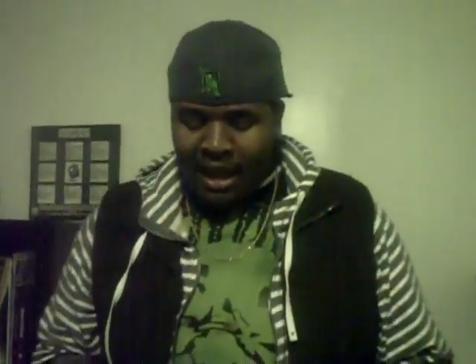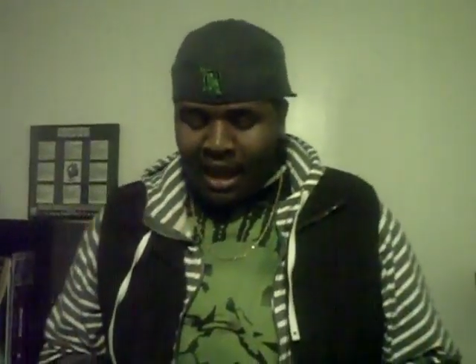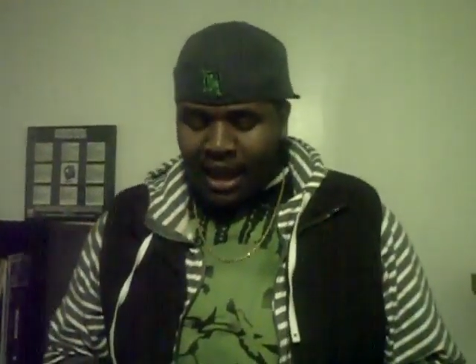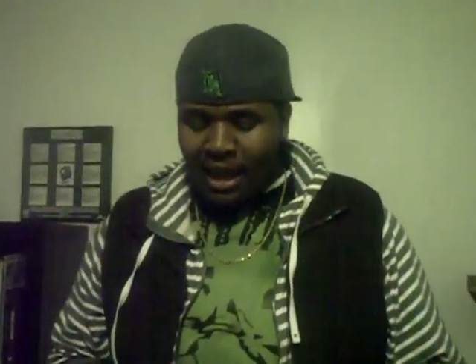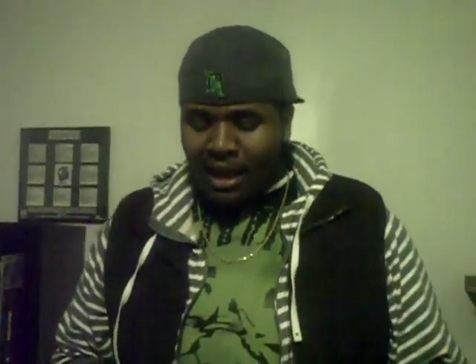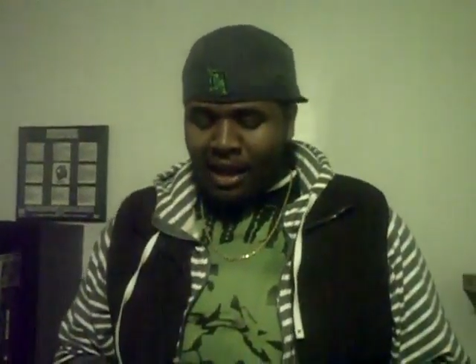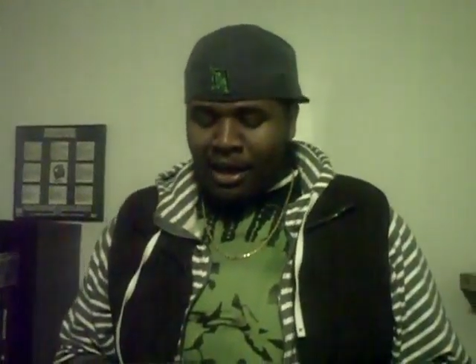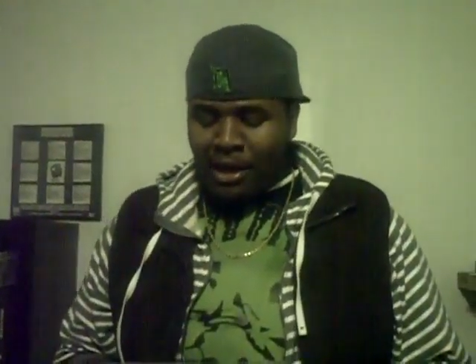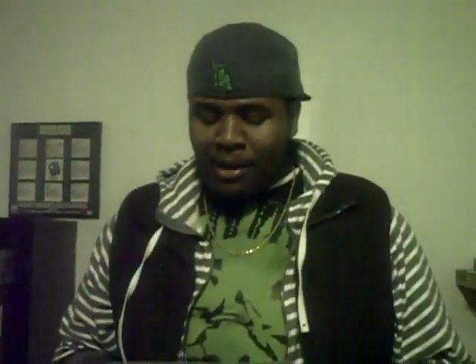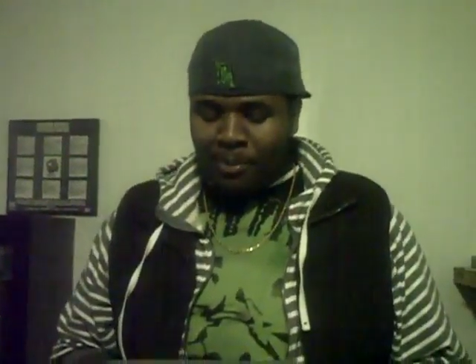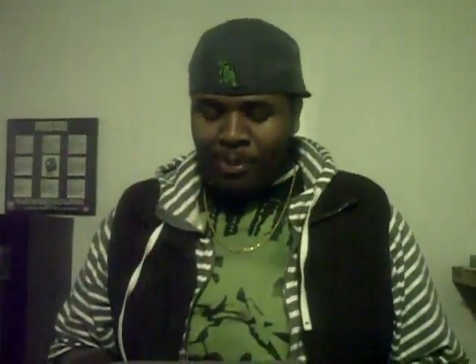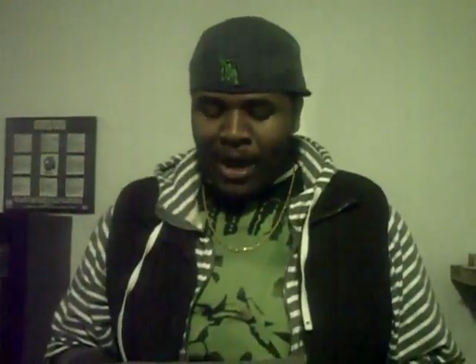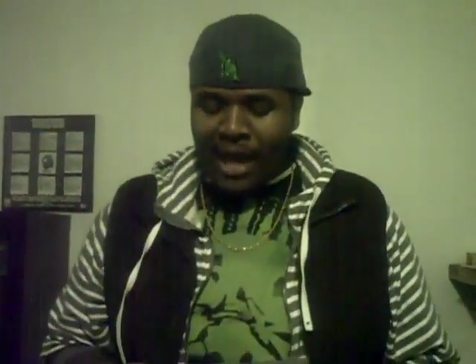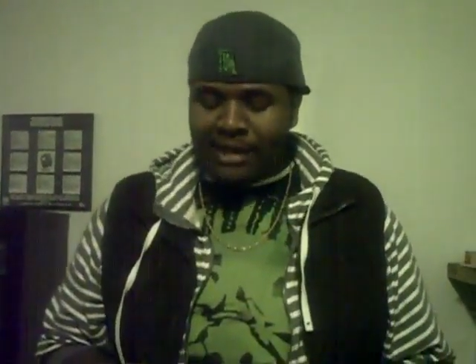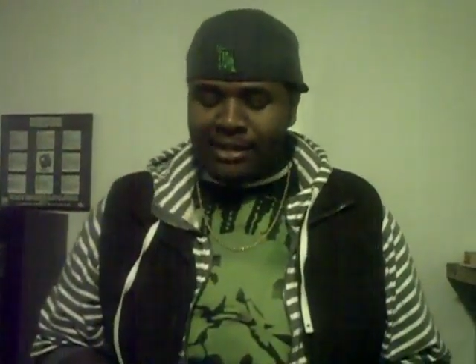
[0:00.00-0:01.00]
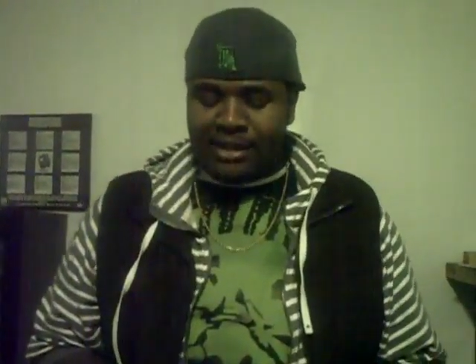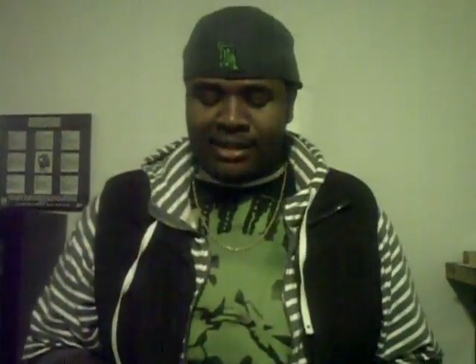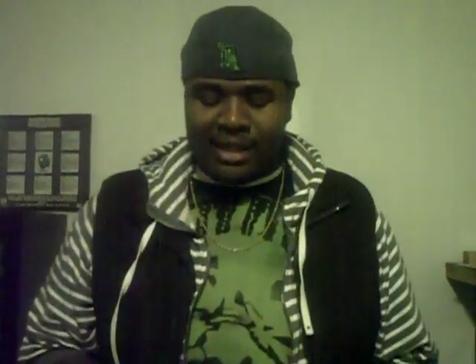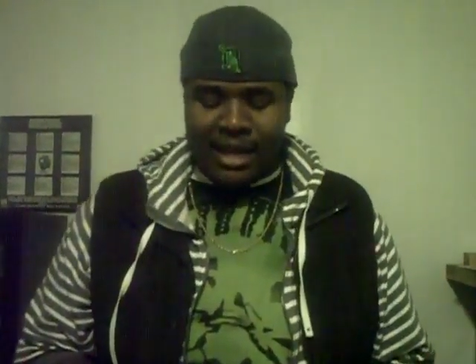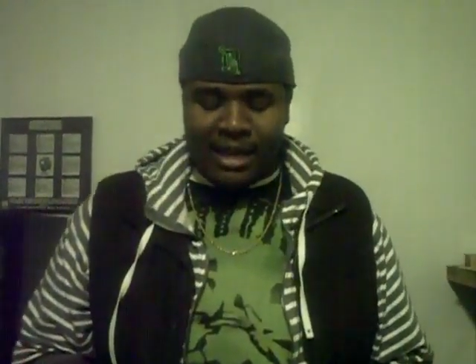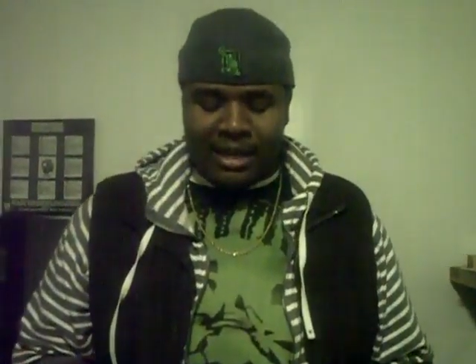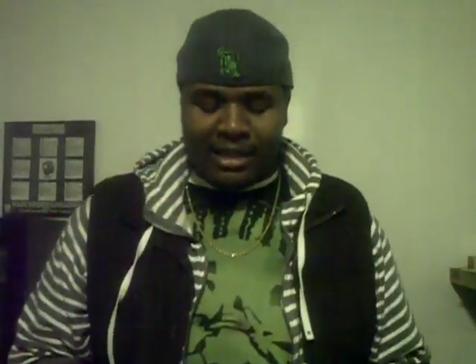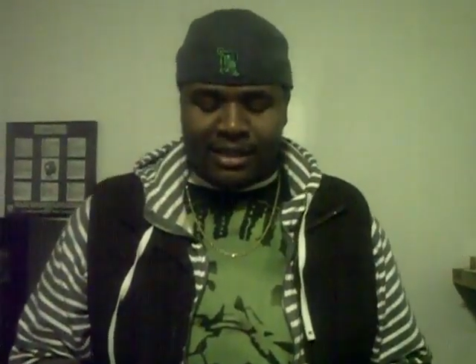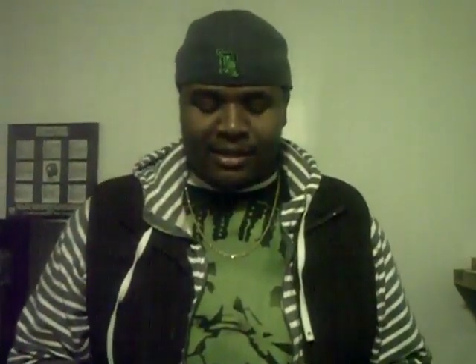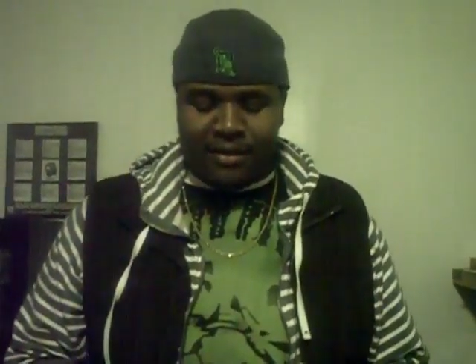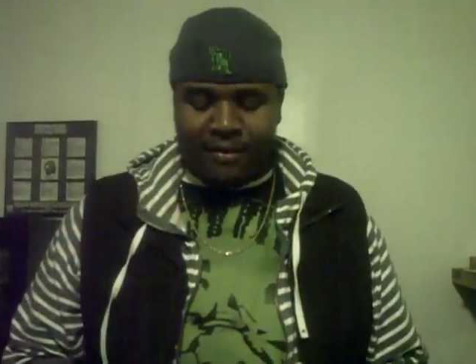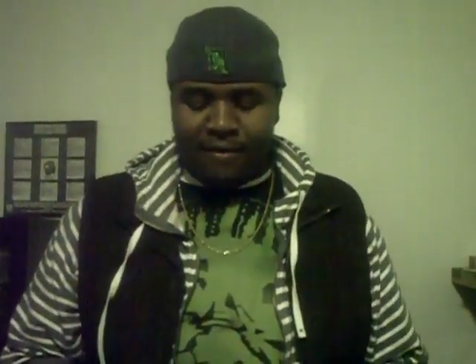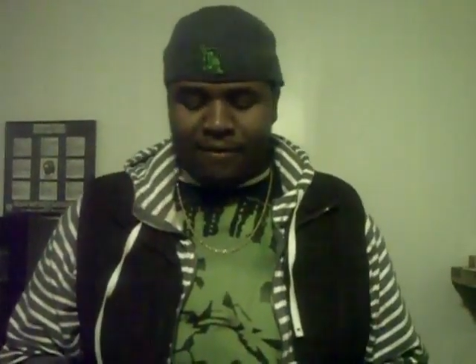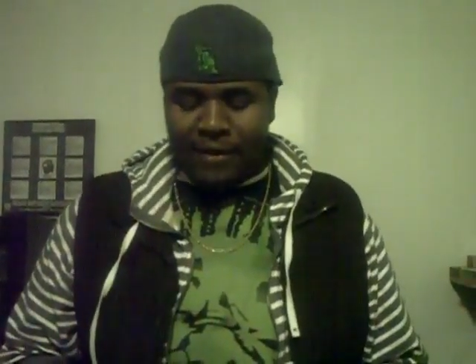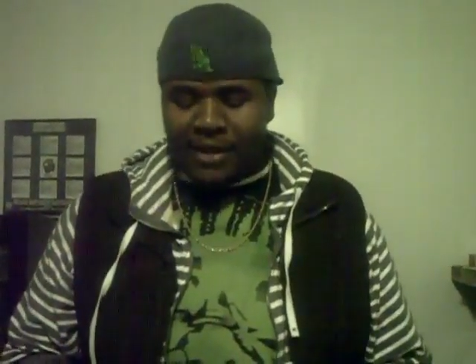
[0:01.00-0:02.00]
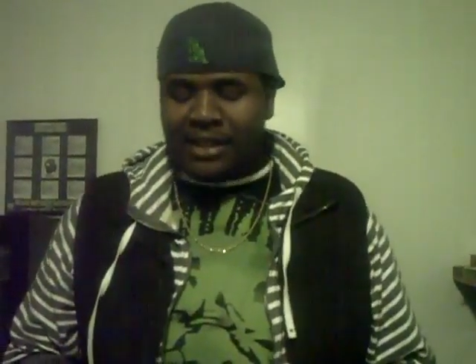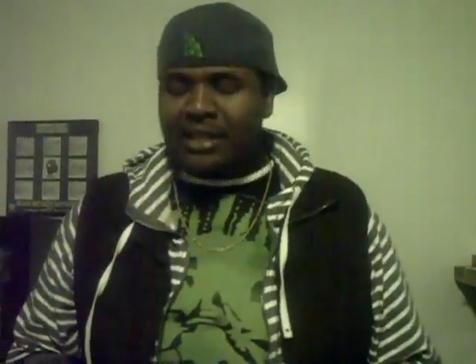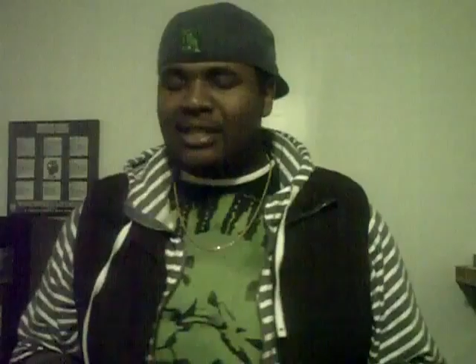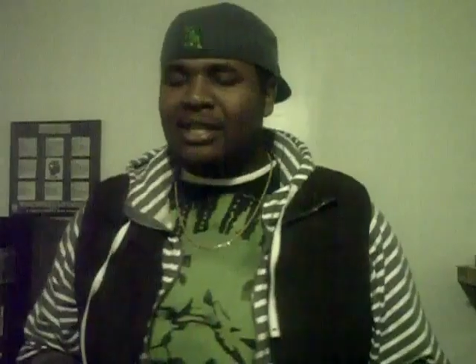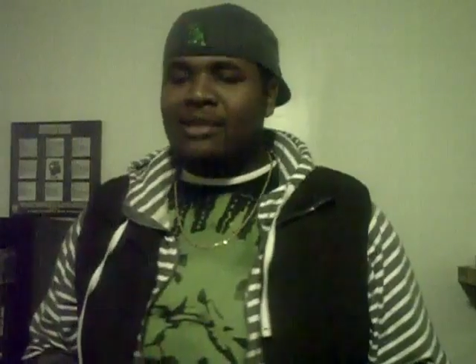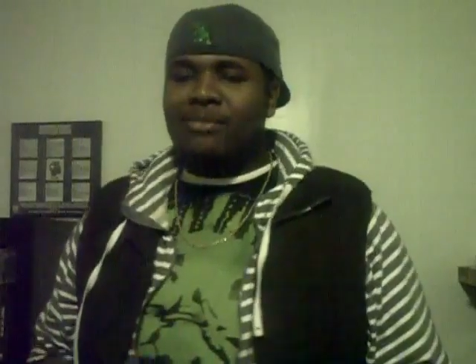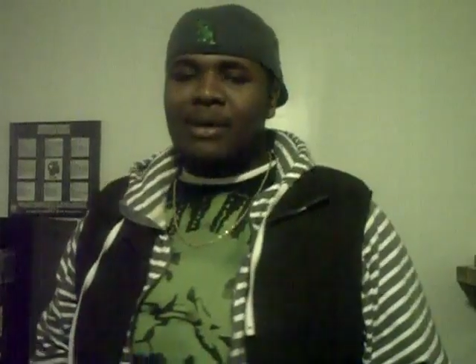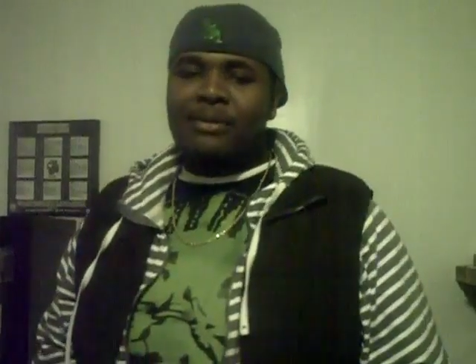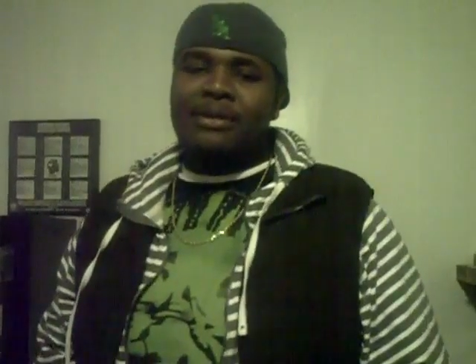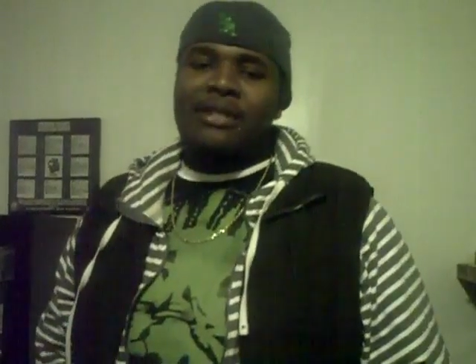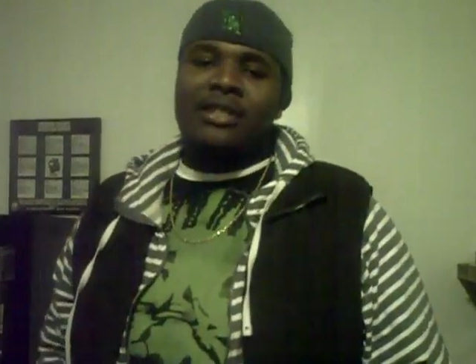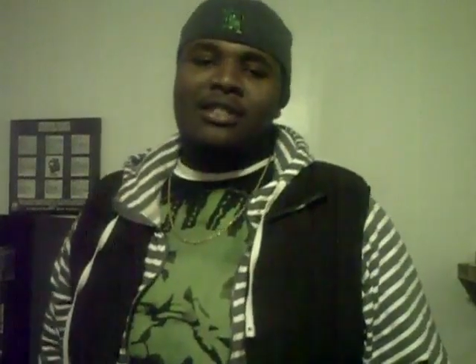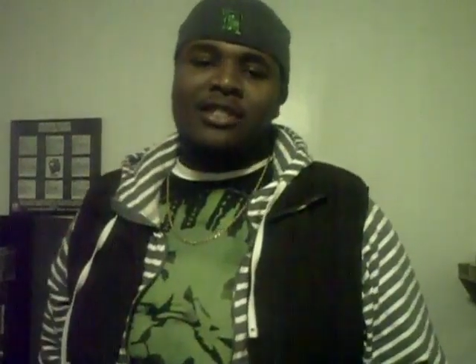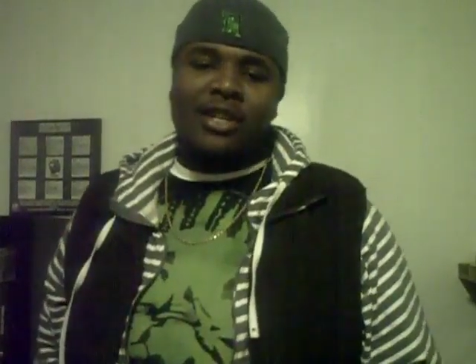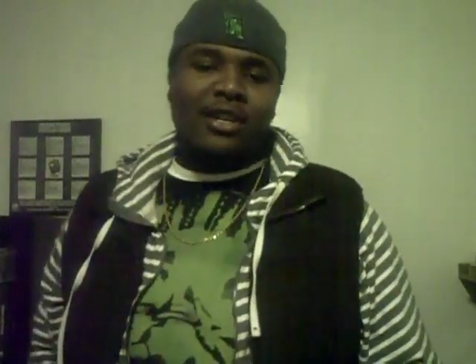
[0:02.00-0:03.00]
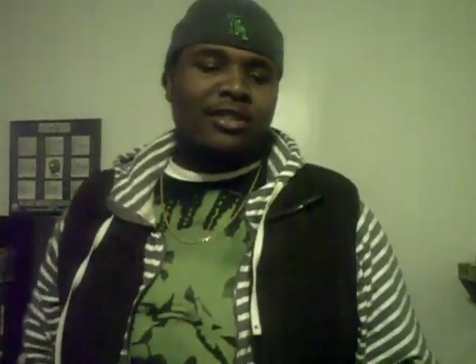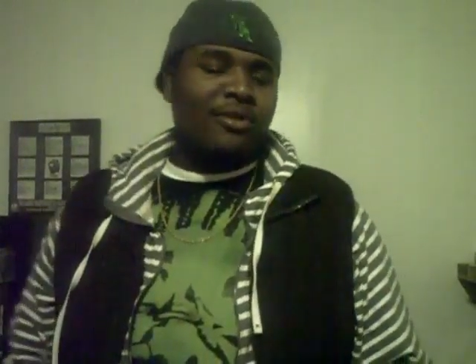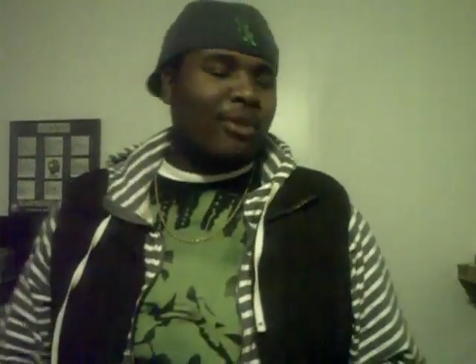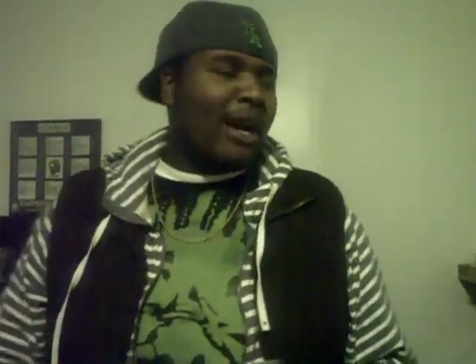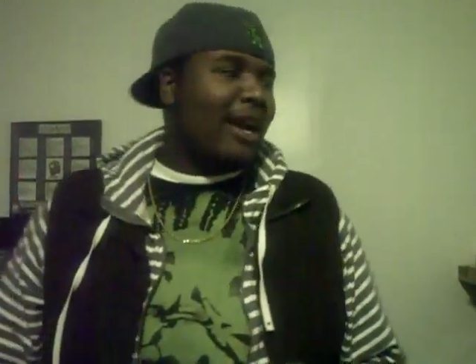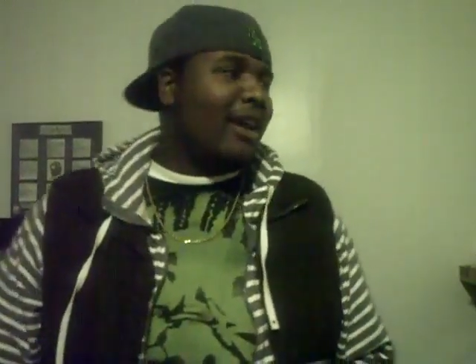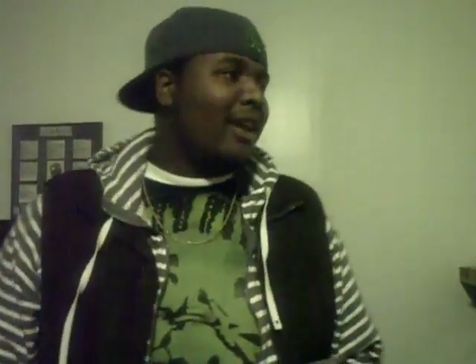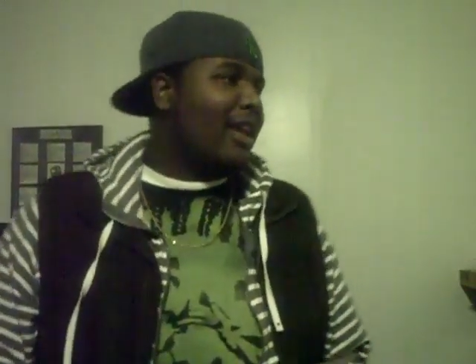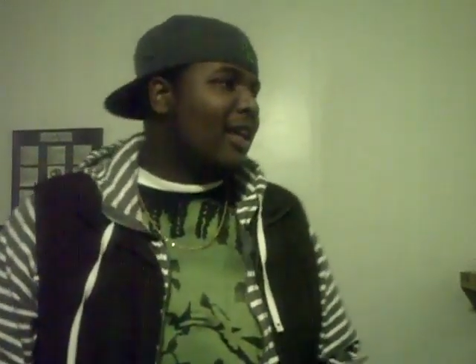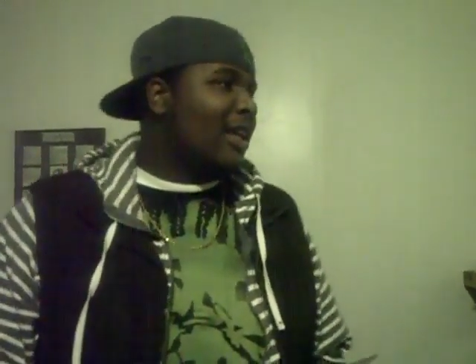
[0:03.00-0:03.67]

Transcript: And uh, Pastor said this 56 members in the church, right?